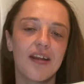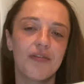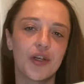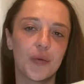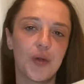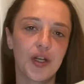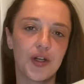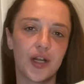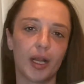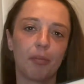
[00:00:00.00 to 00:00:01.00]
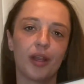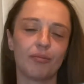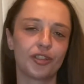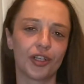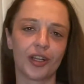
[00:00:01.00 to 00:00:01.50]
if you're wondering, but I'm
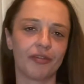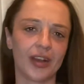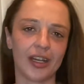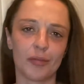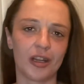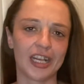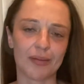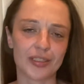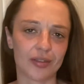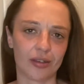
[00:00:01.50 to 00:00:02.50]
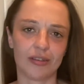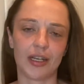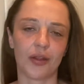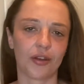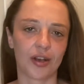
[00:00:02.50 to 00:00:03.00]
sure you can find them on Amazon. I
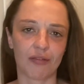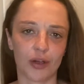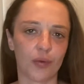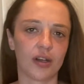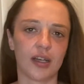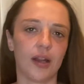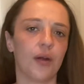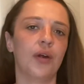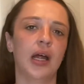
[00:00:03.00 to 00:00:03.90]
know they're everywhere now.